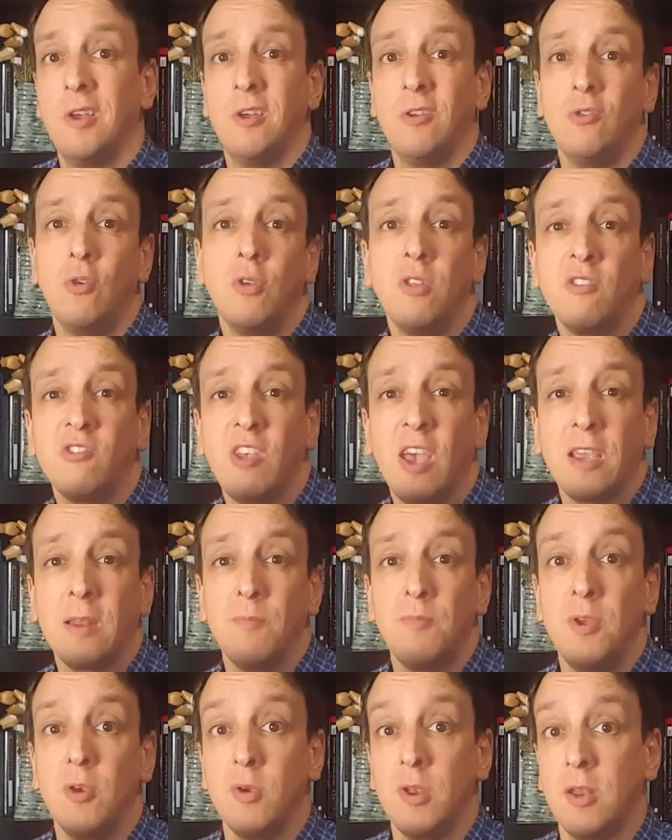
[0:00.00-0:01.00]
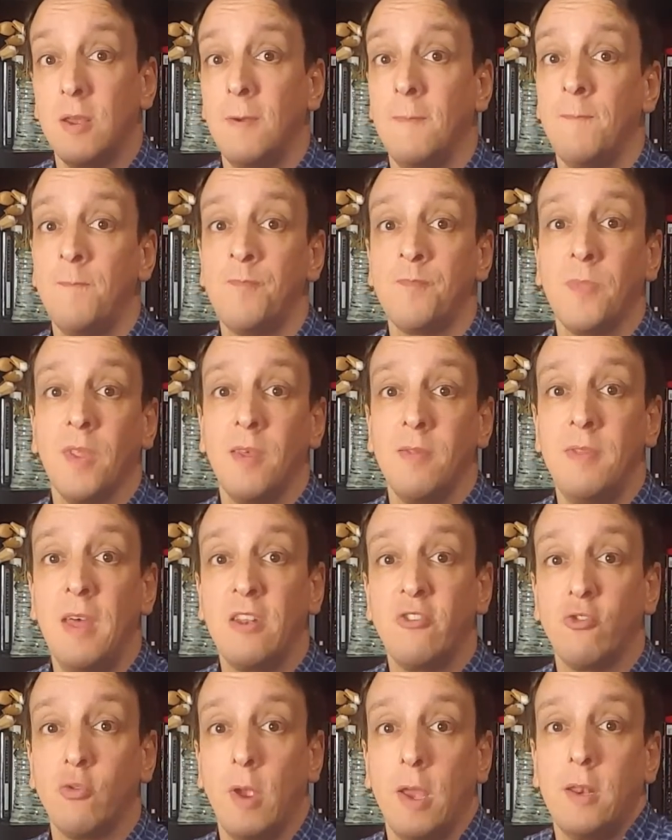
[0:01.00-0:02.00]
During the second period,
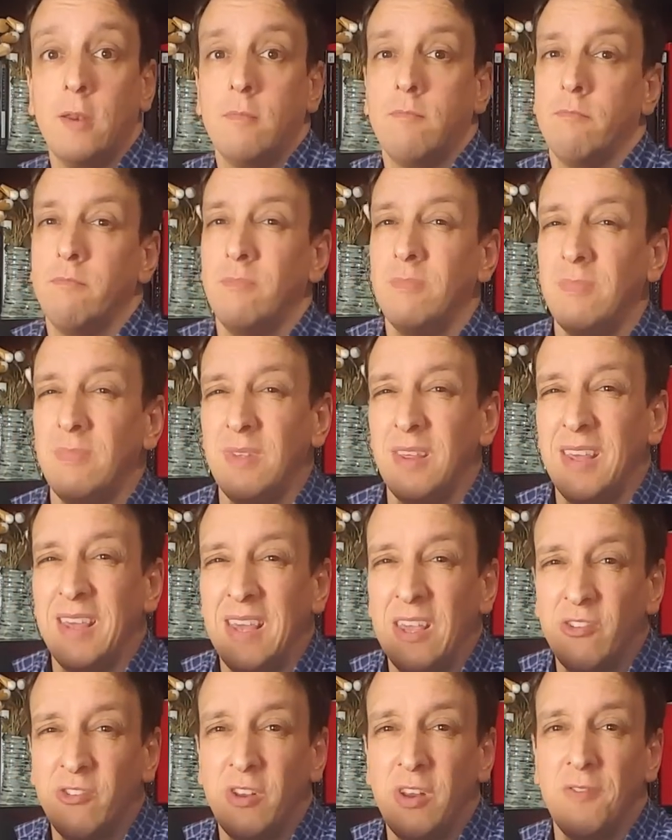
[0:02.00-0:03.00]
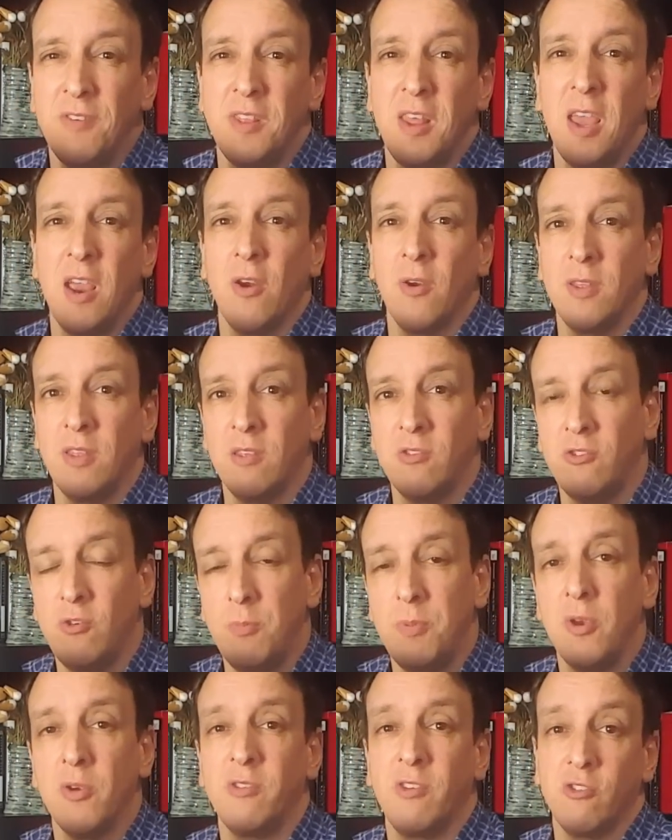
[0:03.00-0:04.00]
that trend isn't even there, and the two
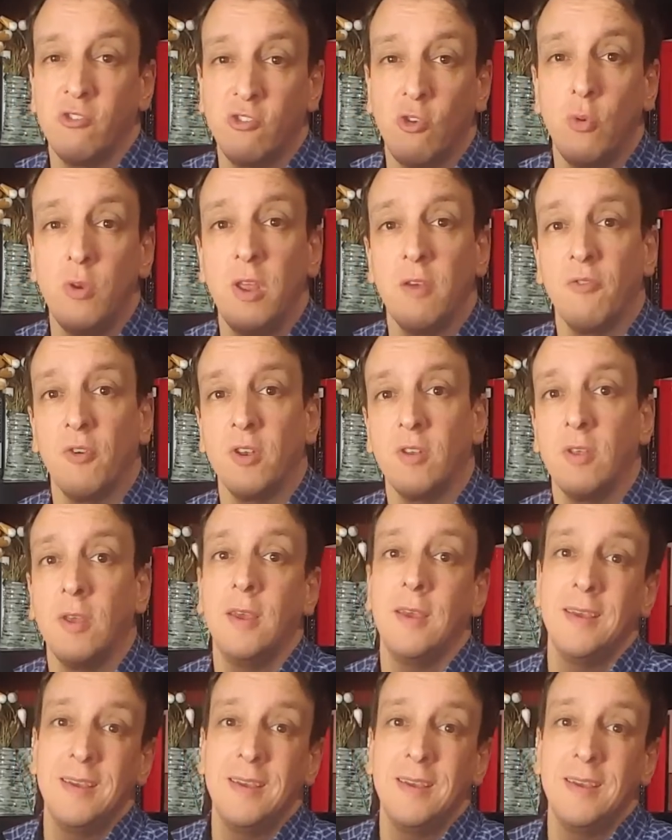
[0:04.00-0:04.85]
periods are so different.